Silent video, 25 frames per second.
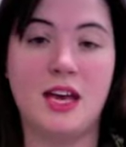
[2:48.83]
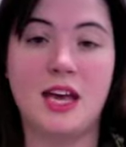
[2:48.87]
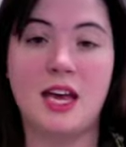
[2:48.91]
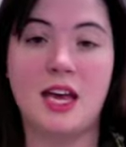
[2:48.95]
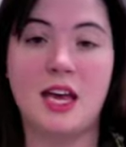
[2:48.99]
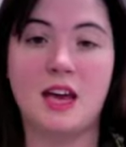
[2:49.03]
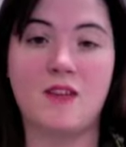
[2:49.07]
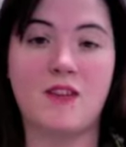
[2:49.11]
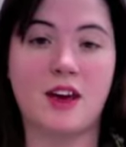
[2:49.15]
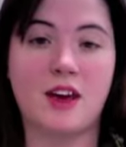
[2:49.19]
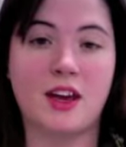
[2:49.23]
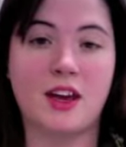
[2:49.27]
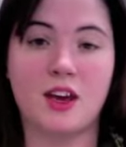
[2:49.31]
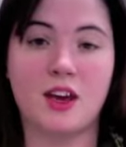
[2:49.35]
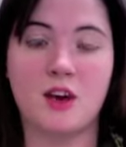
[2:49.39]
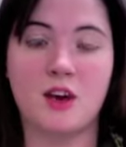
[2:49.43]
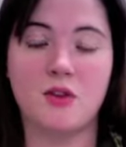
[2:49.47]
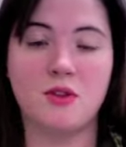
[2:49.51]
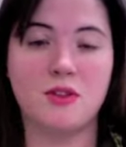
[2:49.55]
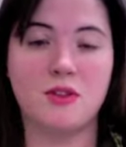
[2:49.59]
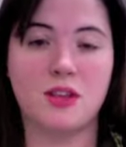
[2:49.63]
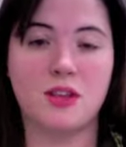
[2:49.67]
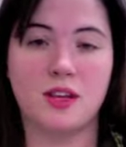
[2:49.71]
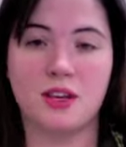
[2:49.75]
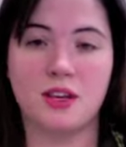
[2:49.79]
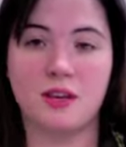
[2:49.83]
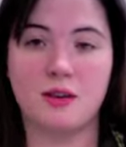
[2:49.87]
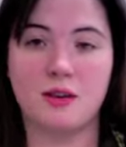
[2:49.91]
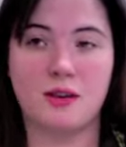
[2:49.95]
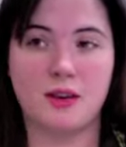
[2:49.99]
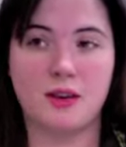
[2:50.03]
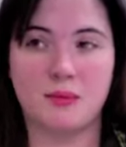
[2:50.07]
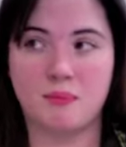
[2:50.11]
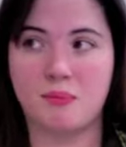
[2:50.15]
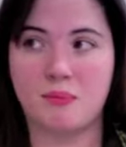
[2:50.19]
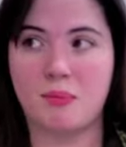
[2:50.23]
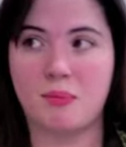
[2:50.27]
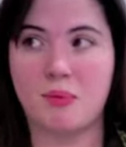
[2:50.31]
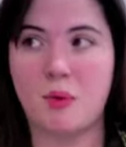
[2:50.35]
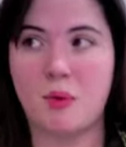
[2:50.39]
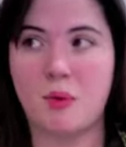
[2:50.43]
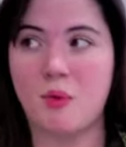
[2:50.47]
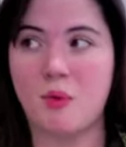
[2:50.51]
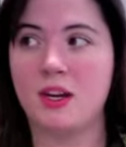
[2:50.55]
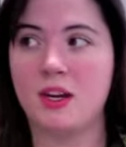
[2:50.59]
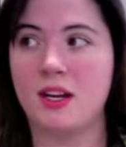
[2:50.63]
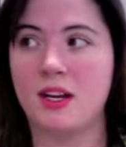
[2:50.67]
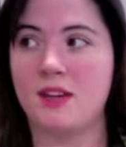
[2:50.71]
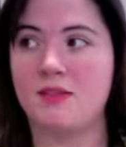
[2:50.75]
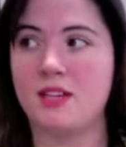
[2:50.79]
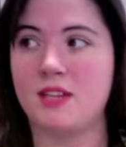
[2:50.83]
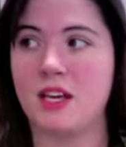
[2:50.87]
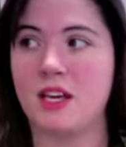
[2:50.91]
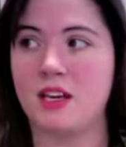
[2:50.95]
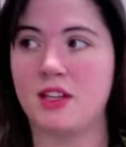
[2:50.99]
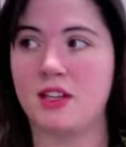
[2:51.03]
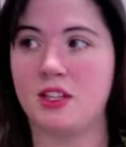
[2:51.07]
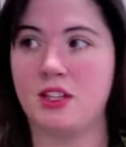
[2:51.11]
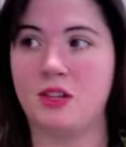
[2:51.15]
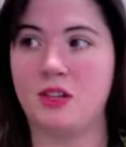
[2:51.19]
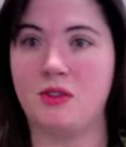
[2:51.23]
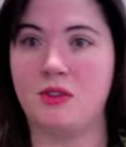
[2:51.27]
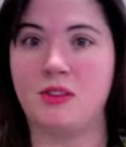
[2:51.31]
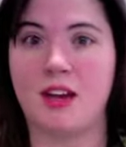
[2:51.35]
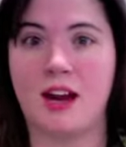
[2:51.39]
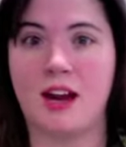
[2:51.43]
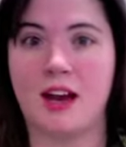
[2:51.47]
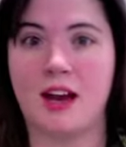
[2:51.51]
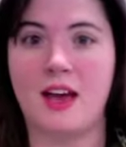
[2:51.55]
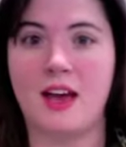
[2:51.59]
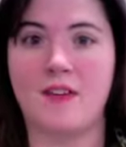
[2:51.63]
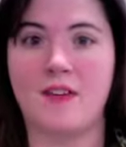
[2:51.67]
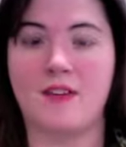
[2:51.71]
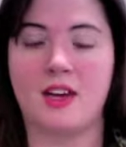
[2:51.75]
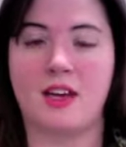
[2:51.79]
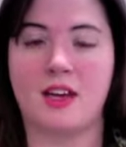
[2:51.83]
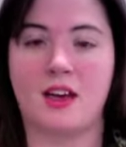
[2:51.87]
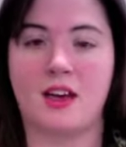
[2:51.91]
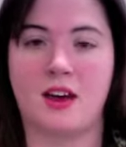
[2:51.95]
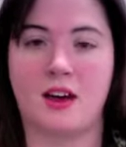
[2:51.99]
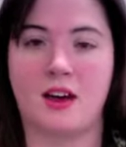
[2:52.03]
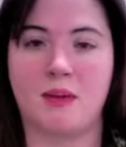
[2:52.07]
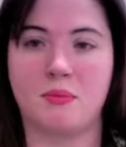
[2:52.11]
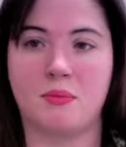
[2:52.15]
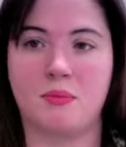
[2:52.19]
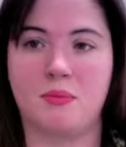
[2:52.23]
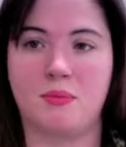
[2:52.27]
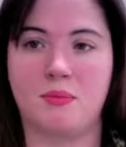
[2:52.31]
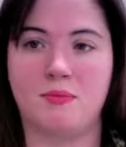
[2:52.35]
If I go to the point of telling you that I have a cup,